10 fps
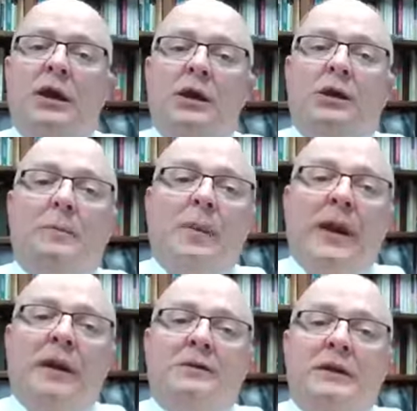Co-
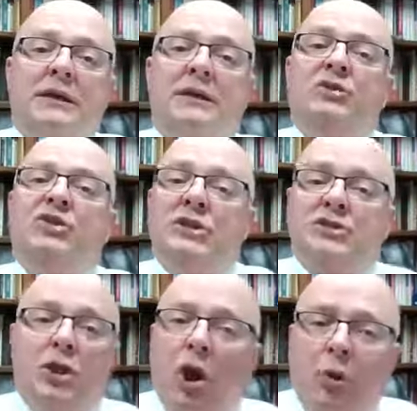compared to him,
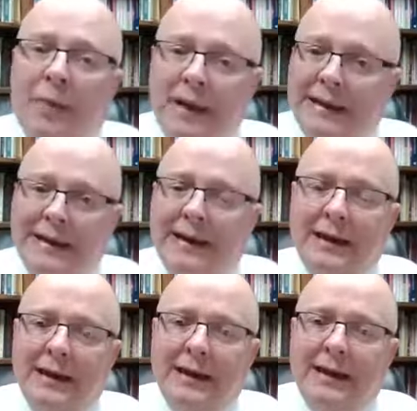she's a nobody